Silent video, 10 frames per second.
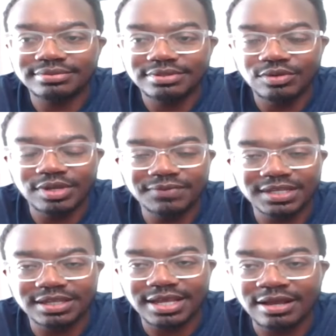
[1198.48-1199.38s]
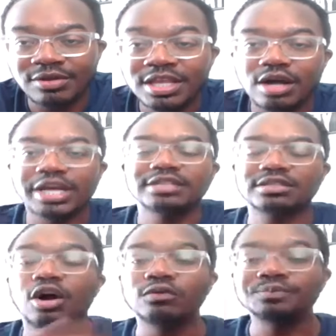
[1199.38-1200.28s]
you ain't figured that out? Okay,
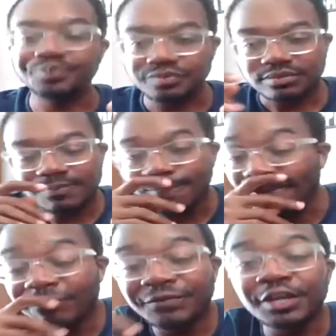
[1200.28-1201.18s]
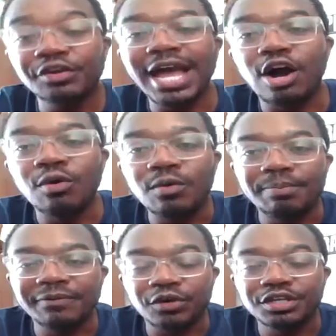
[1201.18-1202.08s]
so figure it out
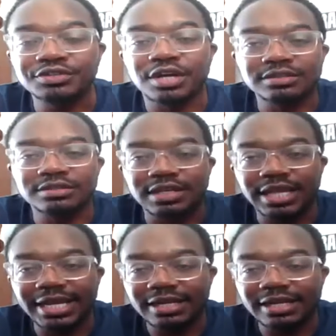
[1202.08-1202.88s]
before you're talking to the client.